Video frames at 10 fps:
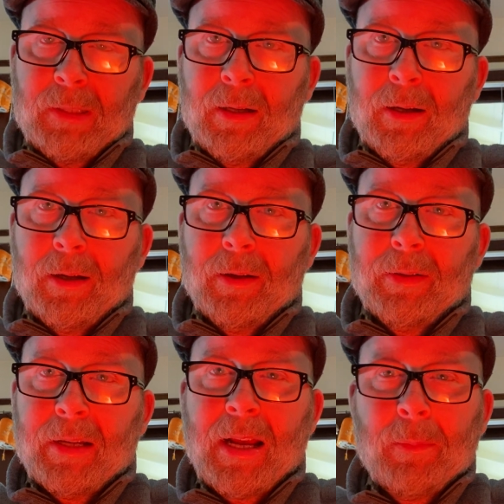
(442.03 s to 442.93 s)

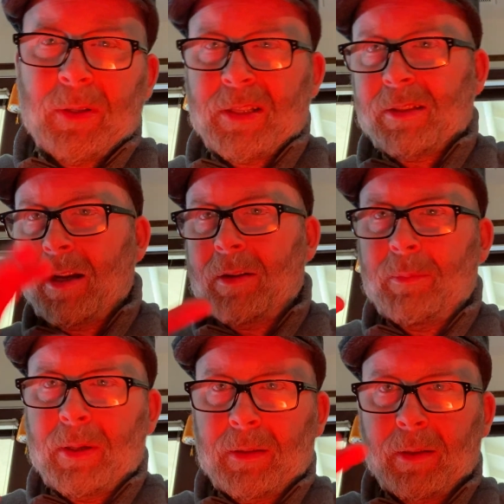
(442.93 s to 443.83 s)
that Hamlet has kind of
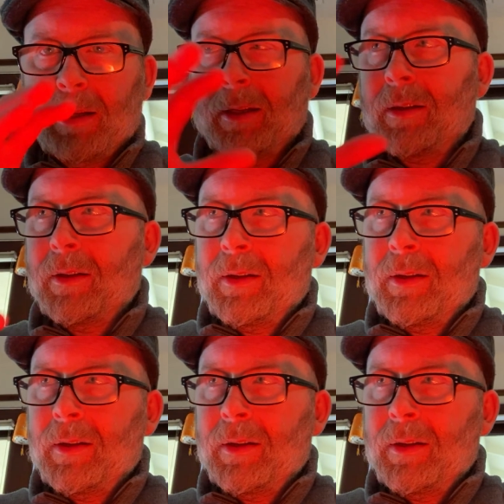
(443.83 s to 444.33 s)
been like